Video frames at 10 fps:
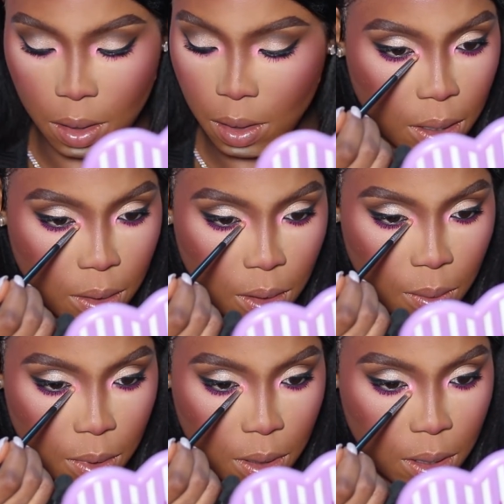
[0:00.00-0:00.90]
and then go
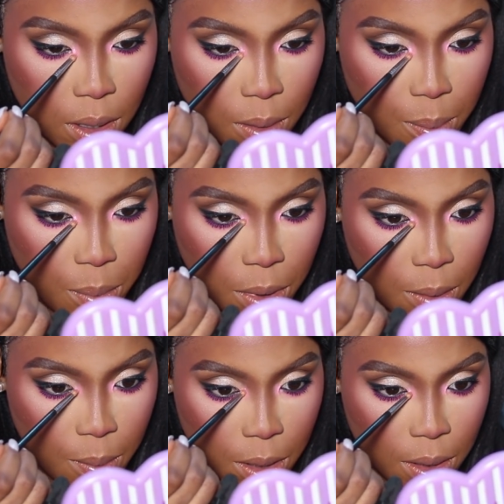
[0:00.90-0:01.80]
in with the
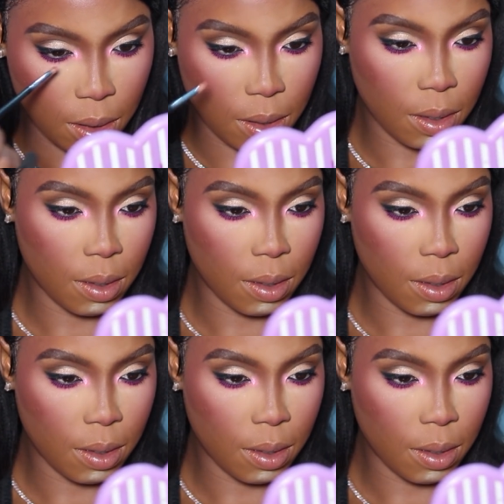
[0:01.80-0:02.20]
pigment.